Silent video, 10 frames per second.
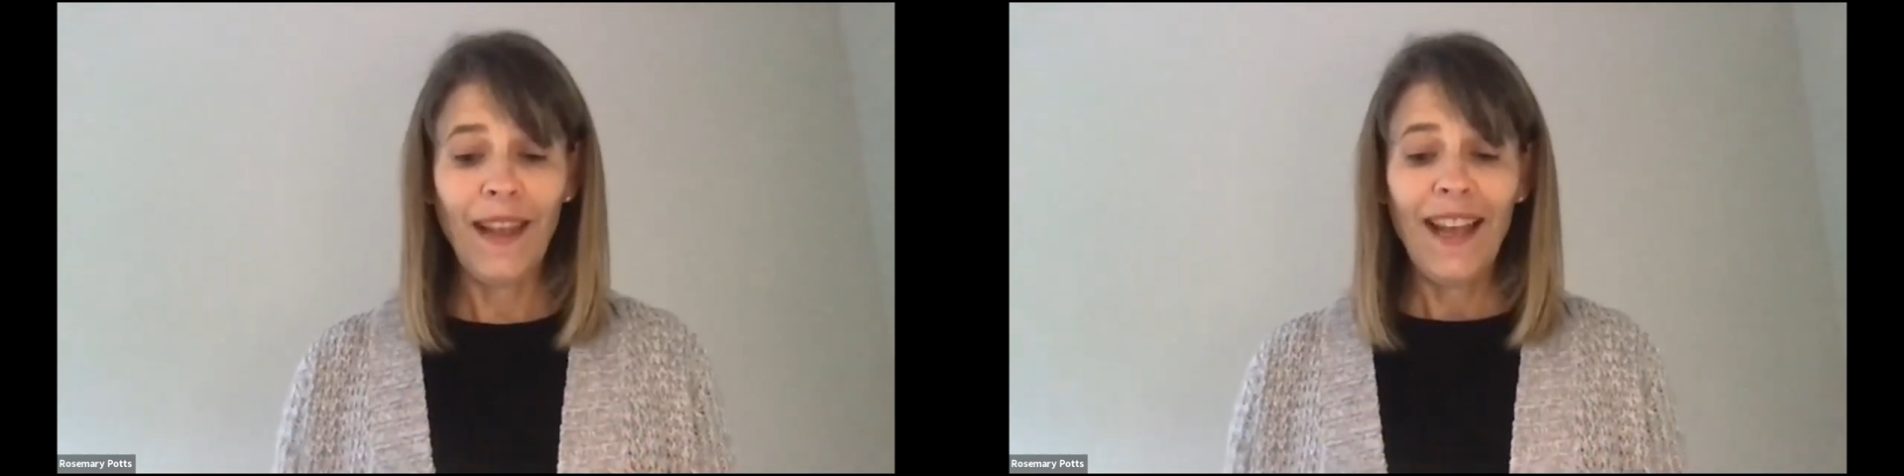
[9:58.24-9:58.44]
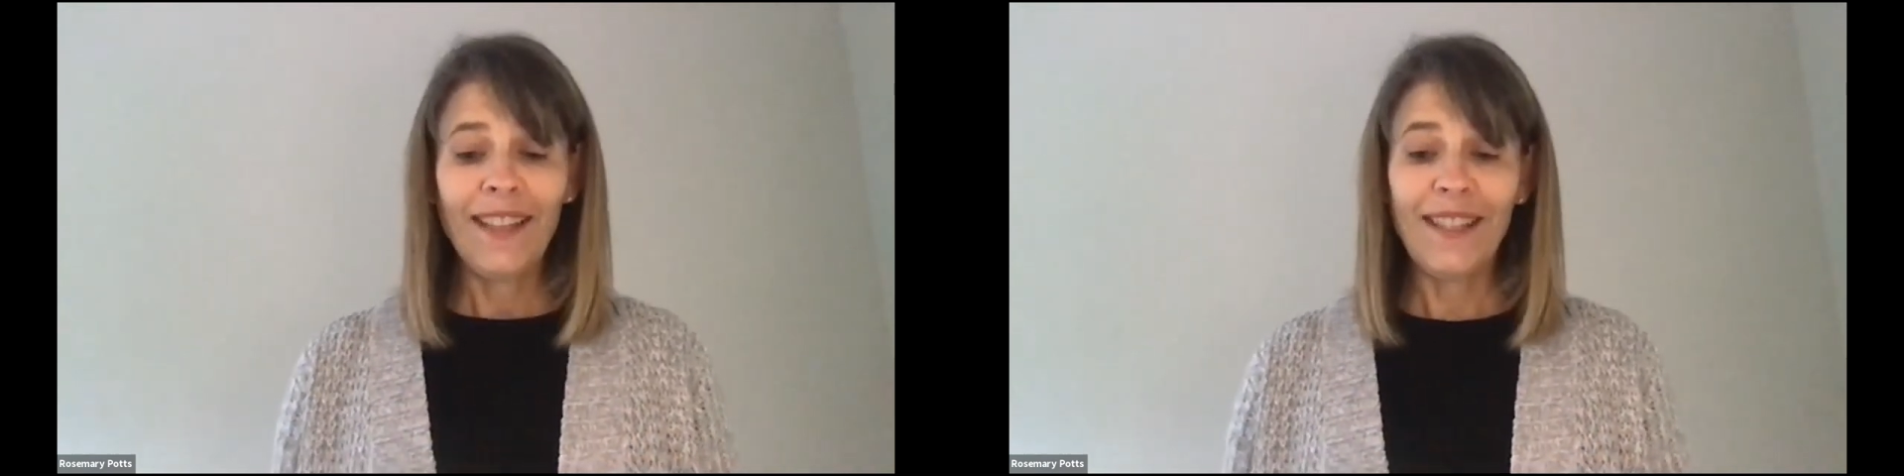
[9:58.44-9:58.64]

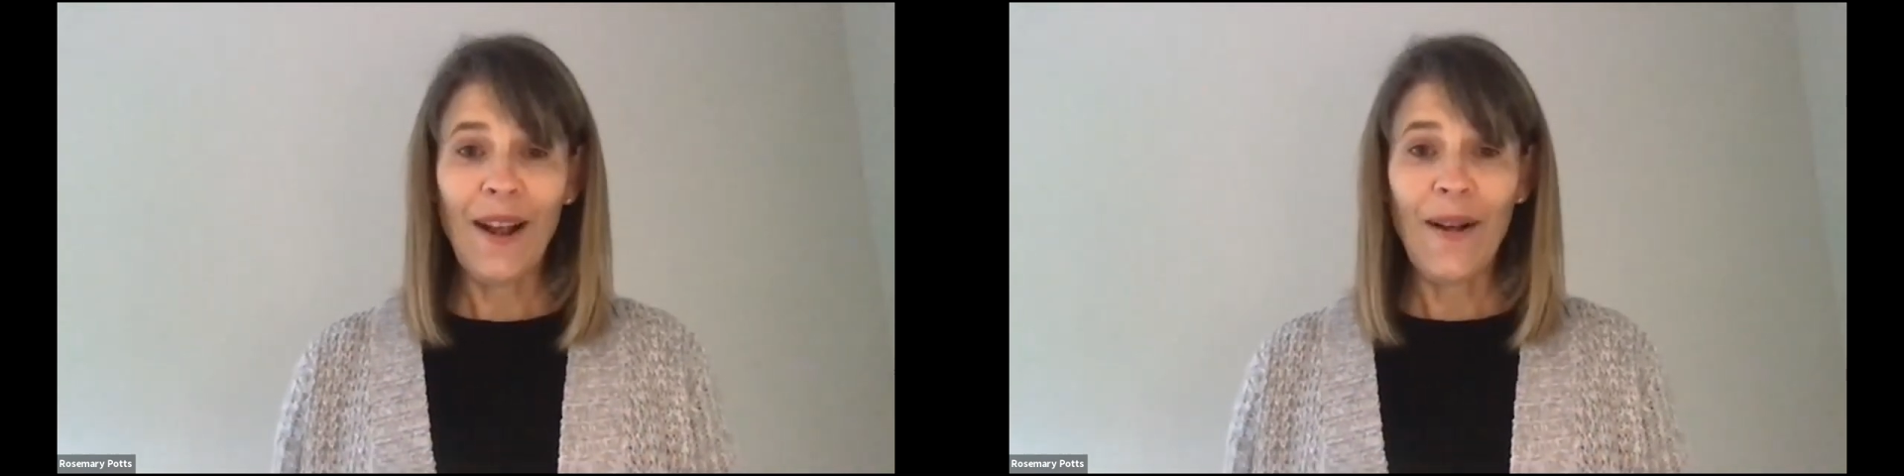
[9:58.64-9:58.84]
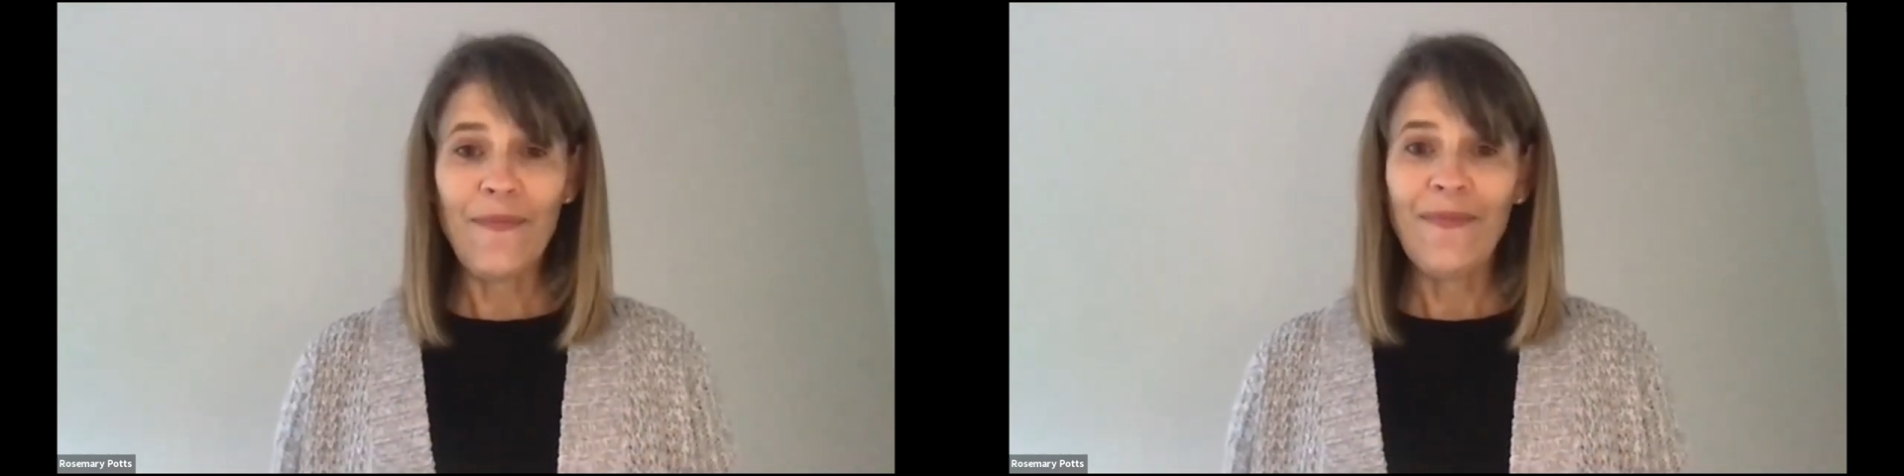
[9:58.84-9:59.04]

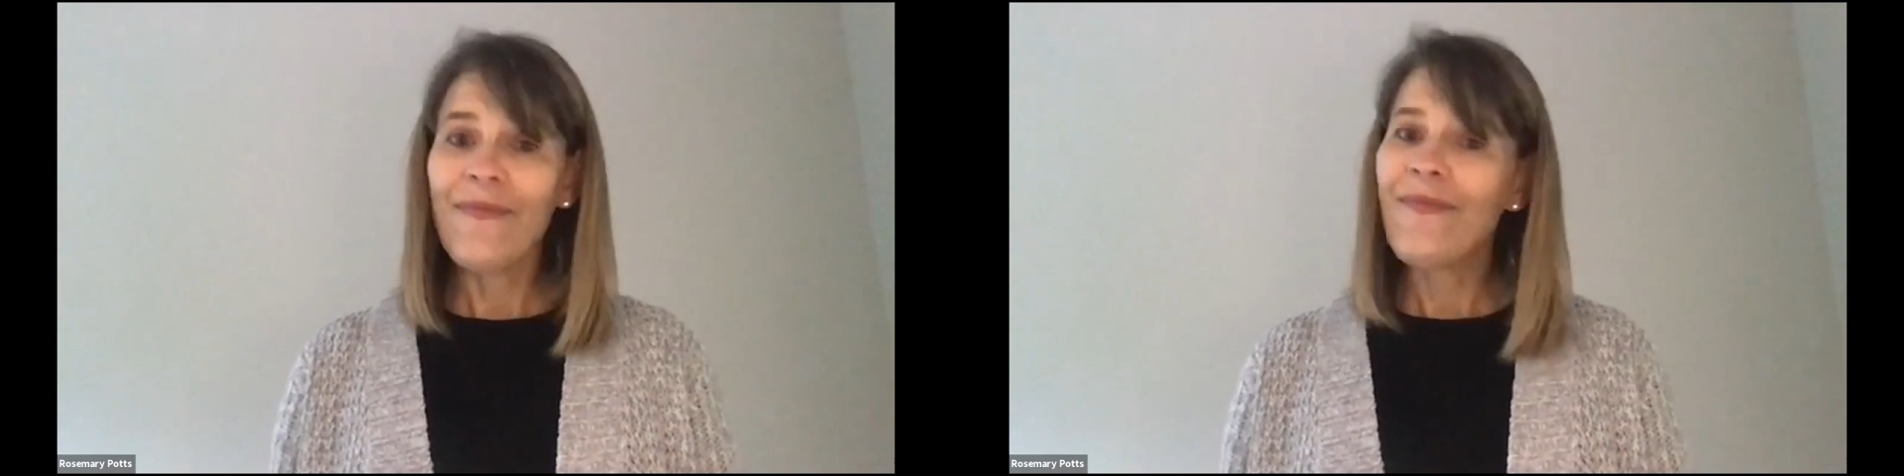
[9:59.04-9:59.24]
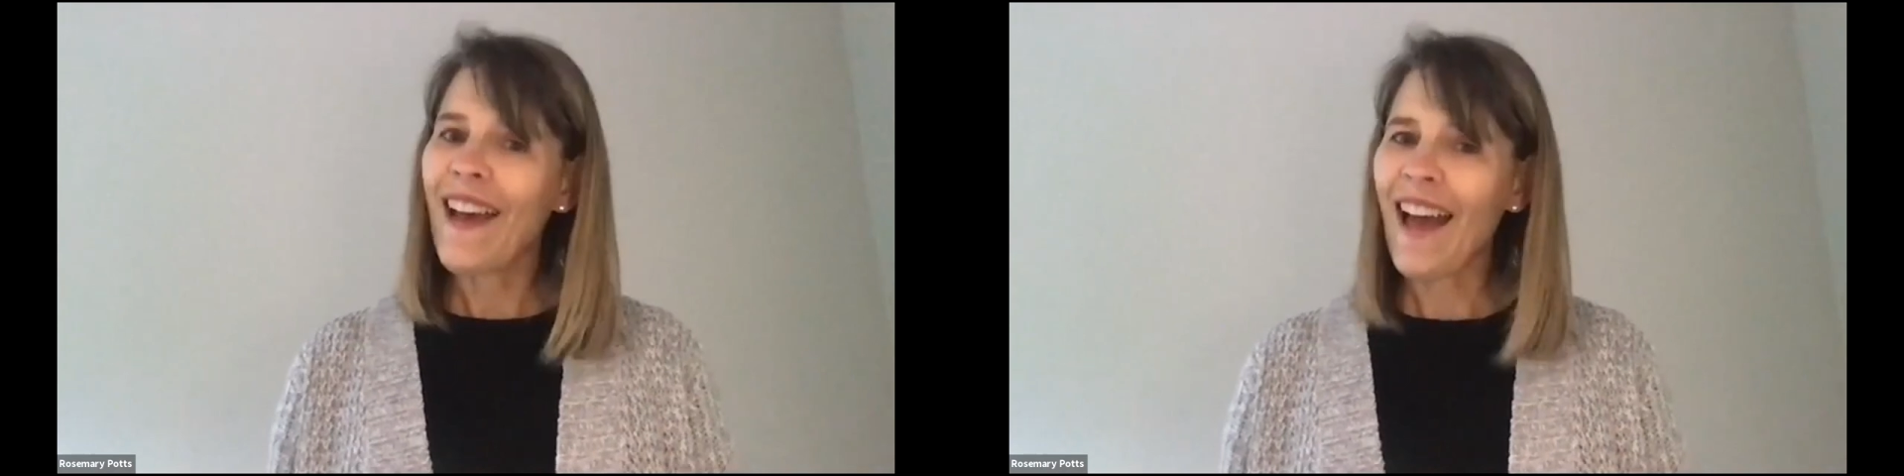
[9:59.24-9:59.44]
So
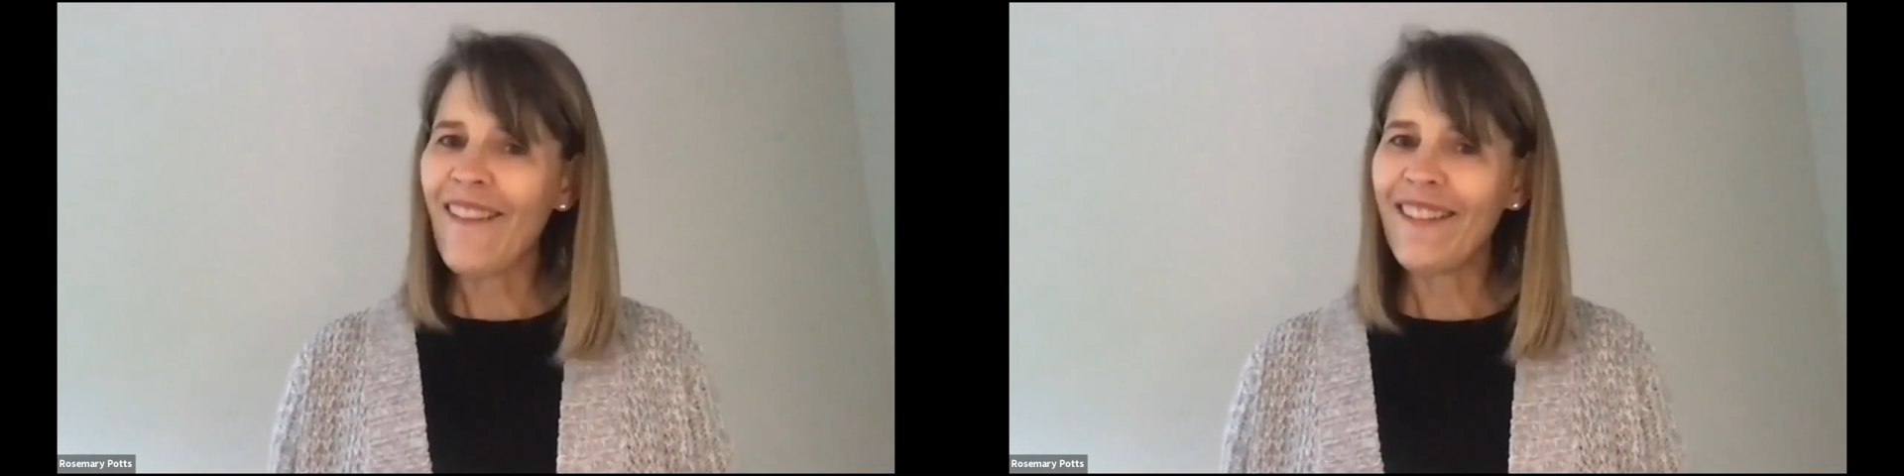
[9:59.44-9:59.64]
I